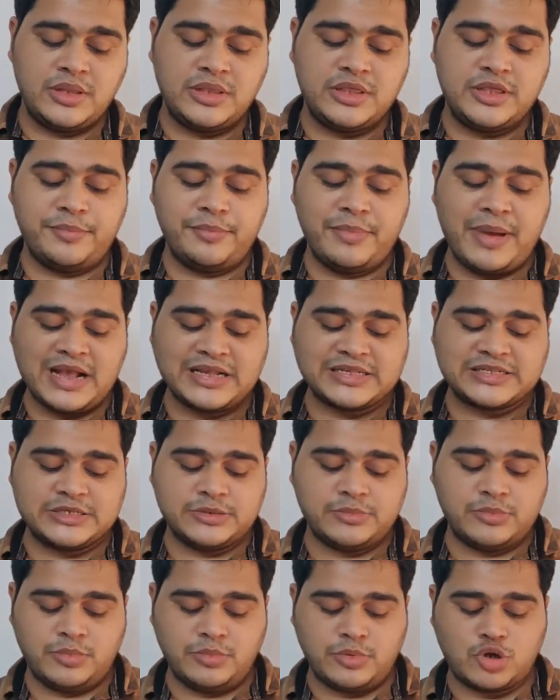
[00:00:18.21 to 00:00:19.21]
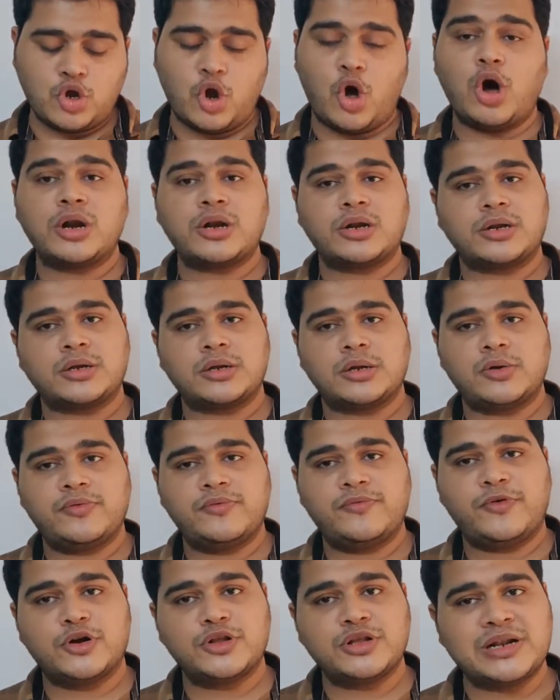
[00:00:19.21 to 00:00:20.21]
The maximum torque
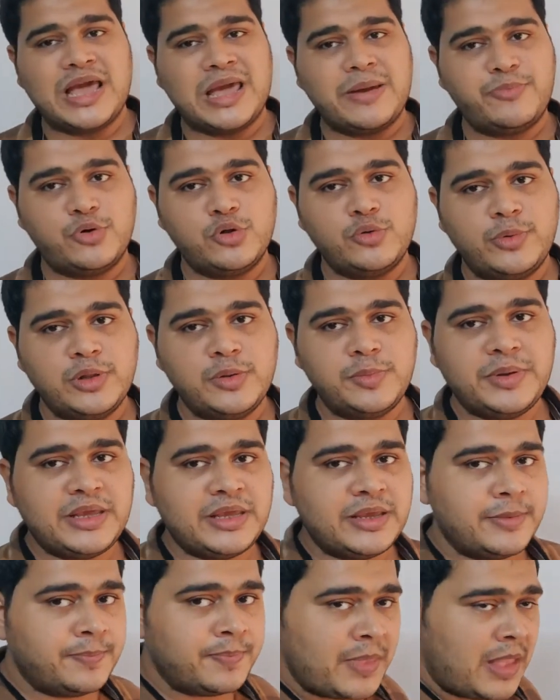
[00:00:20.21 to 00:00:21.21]
for the dipole will be.